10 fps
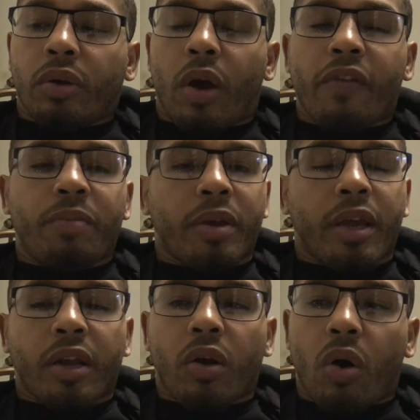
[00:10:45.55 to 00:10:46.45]
I've been
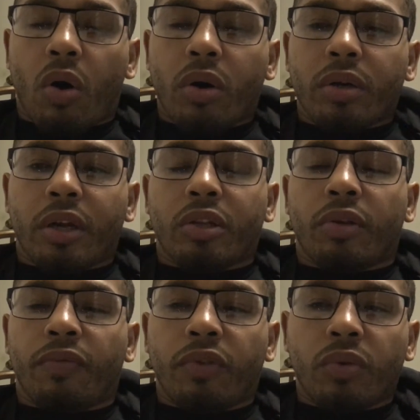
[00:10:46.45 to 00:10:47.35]
getting called
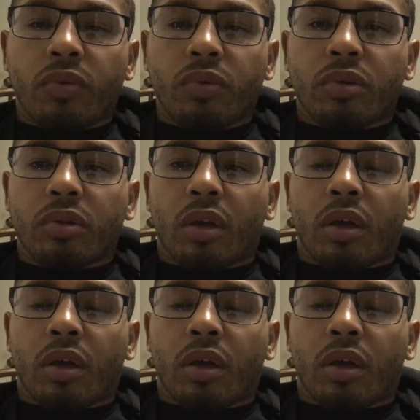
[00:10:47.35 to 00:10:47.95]
interviews,